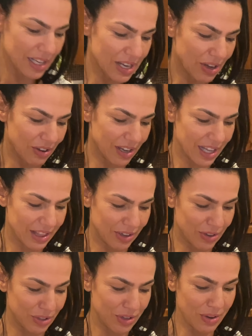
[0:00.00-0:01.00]
no, I
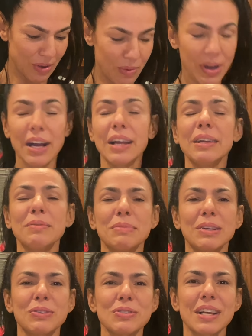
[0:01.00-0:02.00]
don't. You know why?
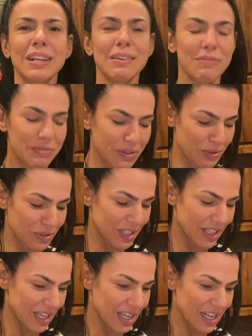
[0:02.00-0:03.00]
Because I love food.
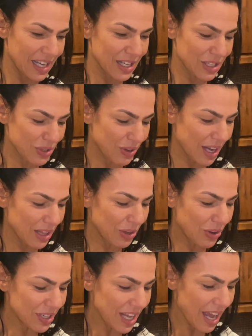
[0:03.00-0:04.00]
So I
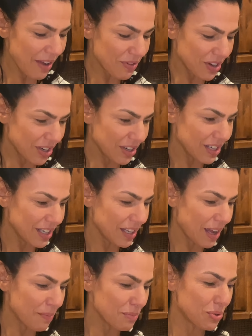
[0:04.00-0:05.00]
don't ever
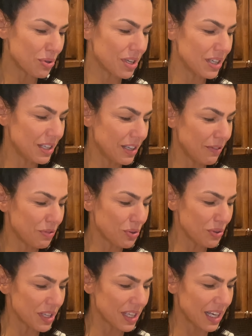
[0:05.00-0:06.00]
get bored of
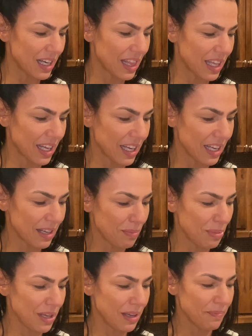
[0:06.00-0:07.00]
cooking anything. It could
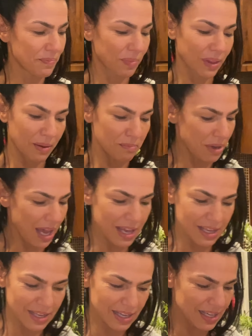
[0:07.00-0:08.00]
be
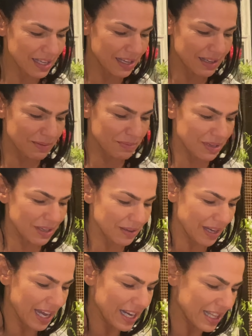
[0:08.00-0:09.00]
baking, it could be
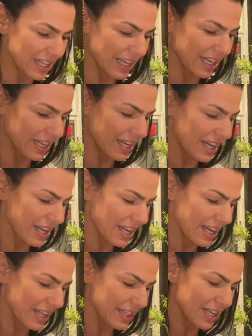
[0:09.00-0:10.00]
anything.
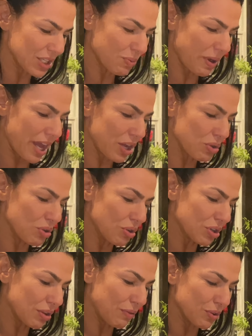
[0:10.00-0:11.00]
And that's why I
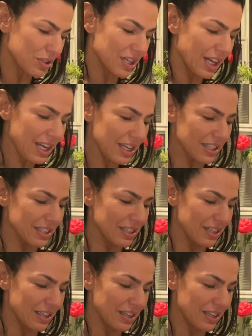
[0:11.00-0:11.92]
cooked for Titan